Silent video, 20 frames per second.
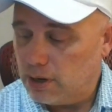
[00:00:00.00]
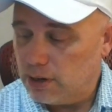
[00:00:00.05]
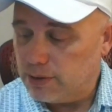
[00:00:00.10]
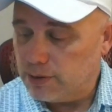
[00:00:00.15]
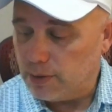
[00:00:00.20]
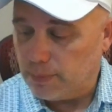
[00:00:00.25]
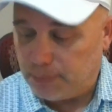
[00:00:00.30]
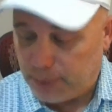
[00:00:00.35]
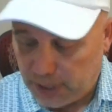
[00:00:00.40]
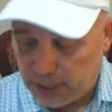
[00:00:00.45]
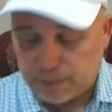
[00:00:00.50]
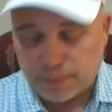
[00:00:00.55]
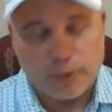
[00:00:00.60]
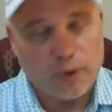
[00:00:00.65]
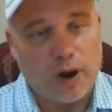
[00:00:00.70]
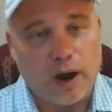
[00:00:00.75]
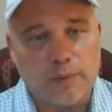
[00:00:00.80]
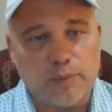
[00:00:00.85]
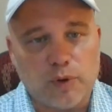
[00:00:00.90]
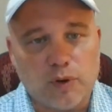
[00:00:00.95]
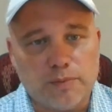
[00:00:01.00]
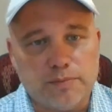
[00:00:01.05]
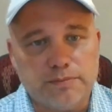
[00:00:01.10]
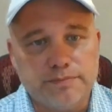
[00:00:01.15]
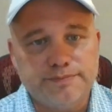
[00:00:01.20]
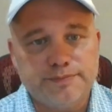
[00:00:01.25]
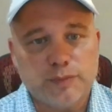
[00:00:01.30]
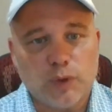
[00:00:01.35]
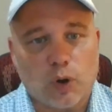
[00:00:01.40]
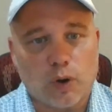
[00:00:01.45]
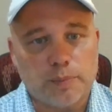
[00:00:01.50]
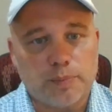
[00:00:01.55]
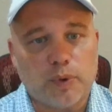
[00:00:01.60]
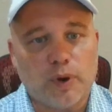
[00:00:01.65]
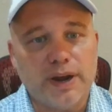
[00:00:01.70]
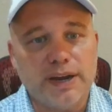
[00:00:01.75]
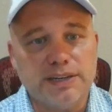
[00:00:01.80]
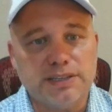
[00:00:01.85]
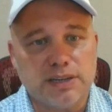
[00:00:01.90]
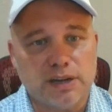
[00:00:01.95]
The big problem are
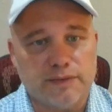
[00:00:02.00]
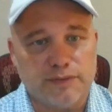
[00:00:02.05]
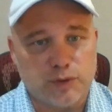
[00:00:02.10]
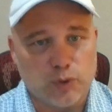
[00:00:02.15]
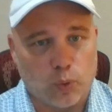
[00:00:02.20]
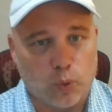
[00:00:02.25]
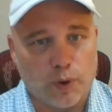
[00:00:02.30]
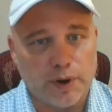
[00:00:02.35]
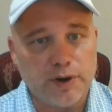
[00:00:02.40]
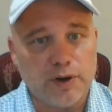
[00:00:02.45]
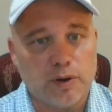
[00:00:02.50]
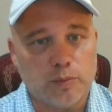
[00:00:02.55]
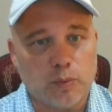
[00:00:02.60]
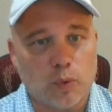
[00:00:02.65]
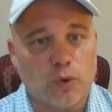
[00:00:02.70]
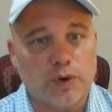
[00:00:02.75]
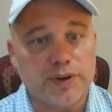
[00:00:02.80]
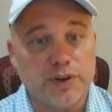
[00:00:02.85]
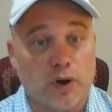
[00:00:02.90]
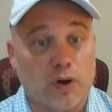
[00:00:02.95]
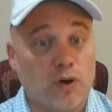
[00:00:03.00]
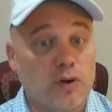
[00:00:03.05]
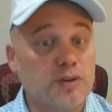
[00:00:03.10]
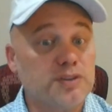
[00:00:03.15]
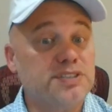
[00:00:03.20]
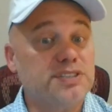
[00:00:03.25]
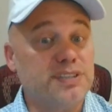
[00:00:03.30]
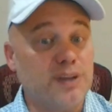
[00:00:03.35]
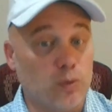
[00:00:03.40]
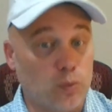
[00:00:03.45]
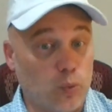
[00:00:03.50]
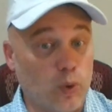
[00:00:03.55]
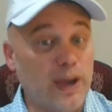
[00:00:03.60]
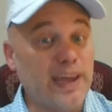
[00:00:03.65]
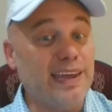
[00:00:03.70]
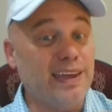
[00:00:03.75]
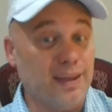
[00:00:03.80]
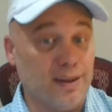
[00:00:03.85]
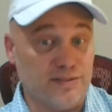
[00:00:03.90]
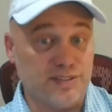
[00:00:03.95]
plays of 20 or more yards that
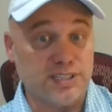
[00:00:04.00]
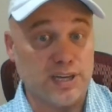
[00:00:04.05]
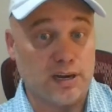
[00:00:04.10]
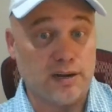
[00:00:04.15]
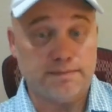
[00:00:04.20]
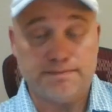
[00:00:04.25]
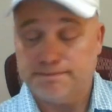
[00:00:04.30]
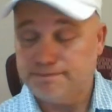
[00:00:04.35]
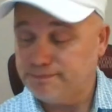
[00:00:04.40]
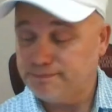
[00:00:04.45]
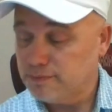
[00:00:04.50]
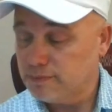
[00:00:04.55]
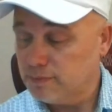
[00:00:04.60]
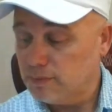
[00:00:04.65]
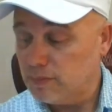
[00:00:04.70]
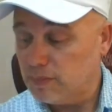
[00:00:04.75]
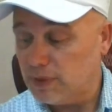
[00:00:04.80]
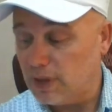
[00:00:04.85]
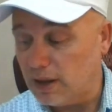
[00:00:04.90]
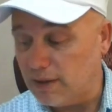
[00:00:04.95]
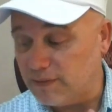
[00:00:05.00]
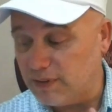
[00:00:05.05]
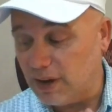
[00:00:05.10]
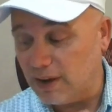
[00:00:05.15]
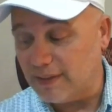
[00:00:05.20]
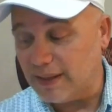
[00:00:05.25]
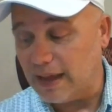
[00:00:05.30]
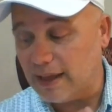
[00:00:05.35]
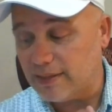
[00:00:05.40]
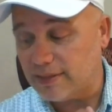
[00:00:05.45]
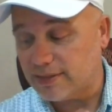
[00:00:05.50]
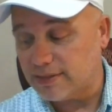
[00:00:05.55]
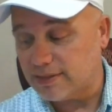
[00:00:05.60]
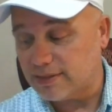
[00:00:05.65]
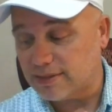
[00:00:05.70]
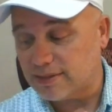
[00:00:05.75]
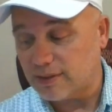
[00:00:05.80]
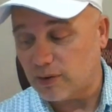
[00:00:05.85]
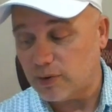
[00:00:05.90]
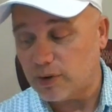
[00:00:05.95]
Wake gives up. They've done that
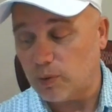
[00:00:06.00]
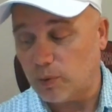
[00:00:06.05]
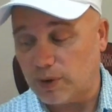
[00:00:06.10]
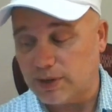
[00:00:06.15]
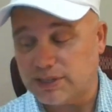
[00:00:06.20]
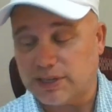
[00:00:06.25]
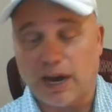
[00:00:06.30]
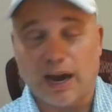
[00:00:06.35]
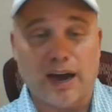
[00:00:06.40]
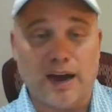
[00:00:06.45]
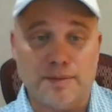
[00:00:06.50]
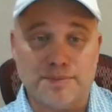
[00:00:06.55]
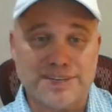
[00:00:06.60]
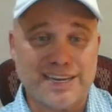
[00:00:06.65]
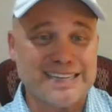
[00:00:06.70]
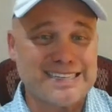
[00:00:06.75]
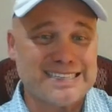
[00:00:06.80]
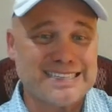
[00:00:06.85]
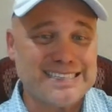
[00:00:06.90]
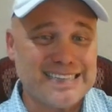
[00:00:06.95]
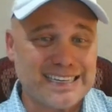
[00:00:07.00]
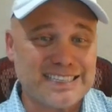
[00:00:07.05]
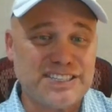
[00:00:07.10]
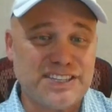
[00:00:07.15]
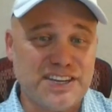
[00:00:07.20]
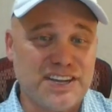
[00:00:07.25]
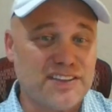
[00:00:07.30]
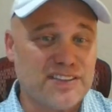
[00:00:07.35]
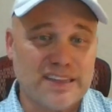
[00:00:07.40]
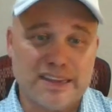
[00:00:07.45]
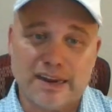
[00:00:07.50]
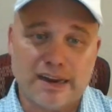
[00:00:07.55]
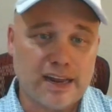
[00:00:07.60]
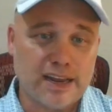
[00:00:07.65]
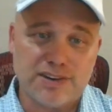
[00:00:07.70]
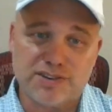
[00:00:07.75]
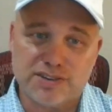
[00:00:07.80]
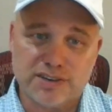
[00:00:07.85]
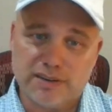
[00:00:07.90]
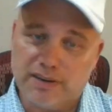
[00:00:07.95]
31 times. That's 60th in the
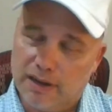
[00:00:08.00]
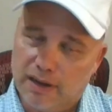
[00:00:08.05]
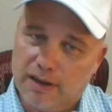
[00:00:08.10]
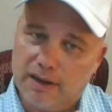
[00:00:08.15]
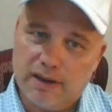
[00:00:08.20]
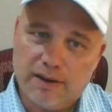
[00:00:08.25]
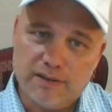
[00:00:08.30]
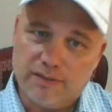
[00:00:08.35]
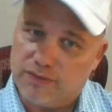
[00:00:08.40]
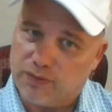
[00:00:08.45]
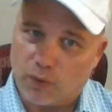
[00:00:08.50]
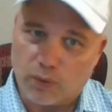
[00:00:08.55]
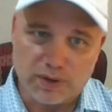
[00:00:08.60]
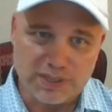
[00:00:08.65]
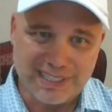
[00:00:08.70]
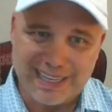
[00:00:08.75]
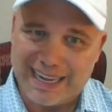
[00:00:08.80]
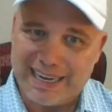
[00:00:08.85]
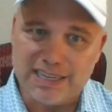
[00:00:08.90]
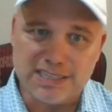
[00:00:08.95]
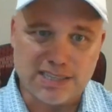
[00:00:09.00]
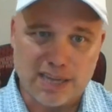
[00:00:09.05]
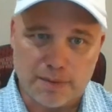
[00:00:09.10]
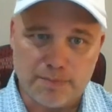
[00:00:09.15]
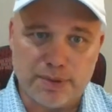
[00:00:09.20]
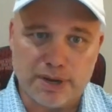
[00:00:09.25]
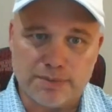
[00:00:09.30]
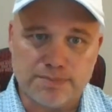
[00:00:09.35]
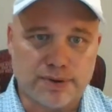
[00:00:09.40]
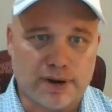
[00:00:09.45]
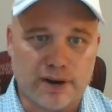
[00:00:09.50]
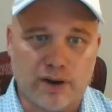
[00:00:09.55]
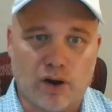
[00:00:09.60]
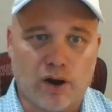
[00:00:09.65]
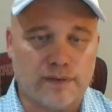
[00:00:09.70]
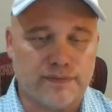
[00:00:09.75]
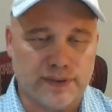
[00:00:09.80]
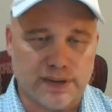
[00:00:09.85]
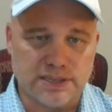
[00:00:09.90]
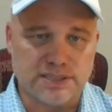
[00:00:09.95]
nation. Florida State is a big play
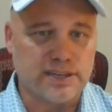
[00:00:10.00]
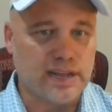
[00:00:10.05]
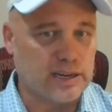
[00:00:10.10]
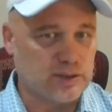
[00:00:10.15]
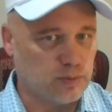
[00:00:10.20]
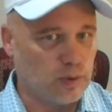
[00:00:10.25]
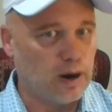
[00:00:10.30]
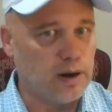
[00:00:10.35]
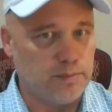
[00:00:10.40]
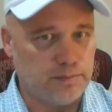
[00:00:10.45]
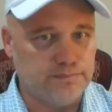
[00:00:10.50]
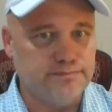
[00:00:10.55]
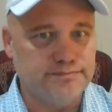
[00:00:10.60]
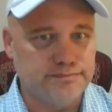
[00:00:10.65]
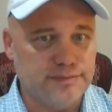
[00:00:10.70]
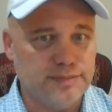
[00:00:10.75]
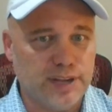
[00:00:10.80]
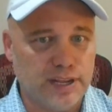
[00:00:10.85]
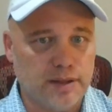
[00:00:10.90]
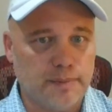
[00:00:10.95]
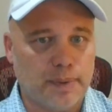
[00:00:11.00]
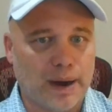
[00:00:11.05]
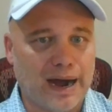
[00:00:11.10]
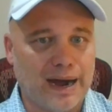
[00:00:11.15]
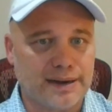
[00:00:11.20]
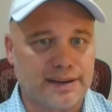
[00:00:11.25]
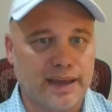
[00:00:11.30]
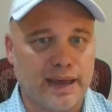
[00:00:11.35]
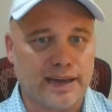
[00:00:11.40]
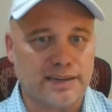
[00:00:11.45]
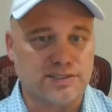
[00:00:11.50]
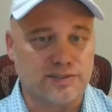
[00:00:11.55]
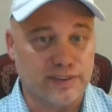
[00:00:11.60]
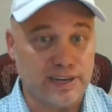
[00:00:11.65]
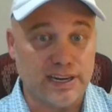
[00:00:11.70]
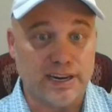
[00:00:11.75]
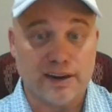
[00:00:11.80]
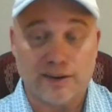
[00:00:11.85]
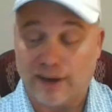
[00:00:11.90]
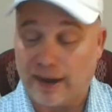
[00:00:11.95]
offense, and that's why I did the podcast
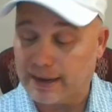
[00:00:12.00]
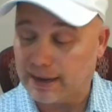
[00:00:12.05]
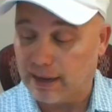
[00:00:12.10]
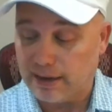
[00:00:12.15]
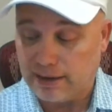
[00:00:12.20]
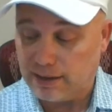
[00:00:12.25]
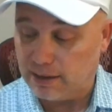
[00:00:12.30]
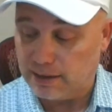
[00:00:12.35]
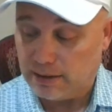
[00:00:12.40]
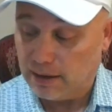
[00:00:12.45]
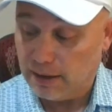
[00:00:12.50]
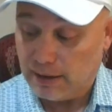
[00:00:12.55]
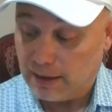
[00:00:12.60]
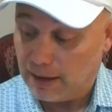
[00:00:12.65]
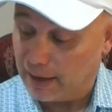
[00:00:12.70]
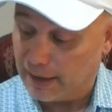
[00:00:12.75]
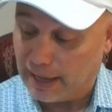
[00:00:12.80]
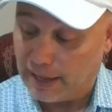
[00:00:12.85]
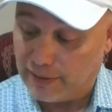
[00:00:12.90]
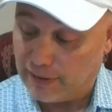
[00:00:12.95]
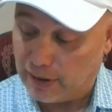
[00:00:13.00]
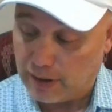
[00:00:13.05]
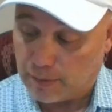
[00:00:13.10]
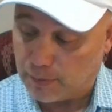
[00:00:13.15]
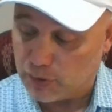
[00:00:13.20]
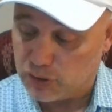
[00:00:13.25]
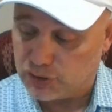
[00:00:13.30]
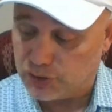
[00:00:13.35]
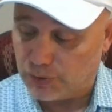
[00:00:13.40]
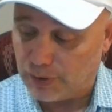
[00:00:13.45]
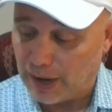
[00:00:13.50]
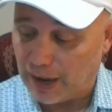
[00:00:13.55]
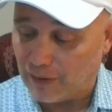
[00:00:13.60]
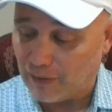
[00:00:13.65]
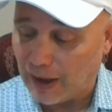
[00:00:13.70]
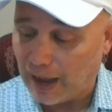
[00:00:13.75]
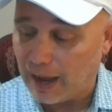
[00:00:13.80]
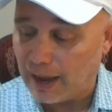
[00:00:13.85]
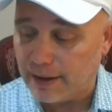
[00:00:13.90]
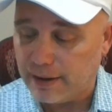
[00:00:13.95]
lead in like I did. Again, the numbers do not
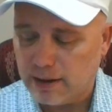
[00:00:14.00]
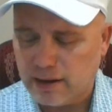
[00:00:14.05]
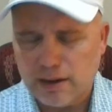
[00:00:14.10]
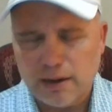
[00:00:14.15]
lie.